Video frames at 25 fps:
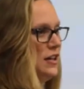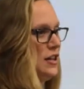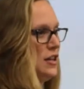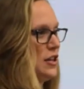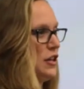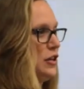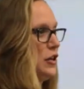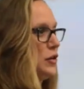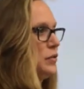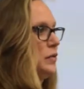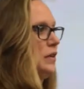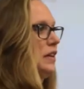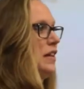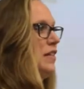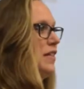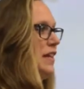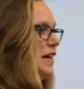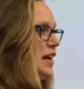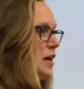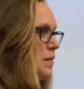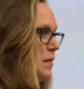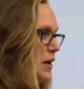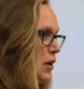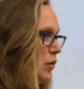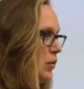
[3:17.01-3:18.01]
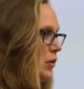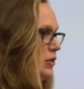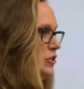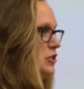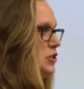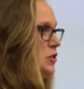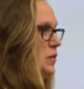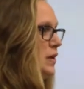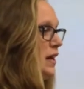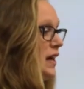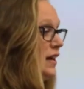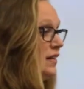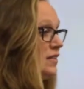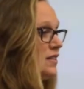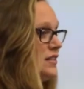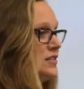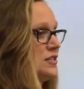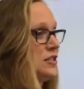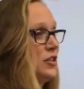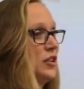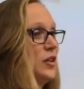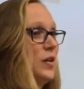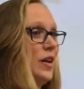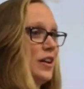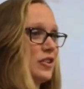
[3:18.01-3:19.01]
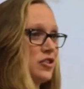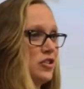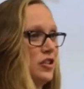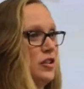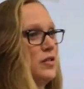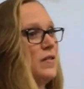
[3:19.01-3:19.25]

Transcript: You don't really think about what you eat until you actually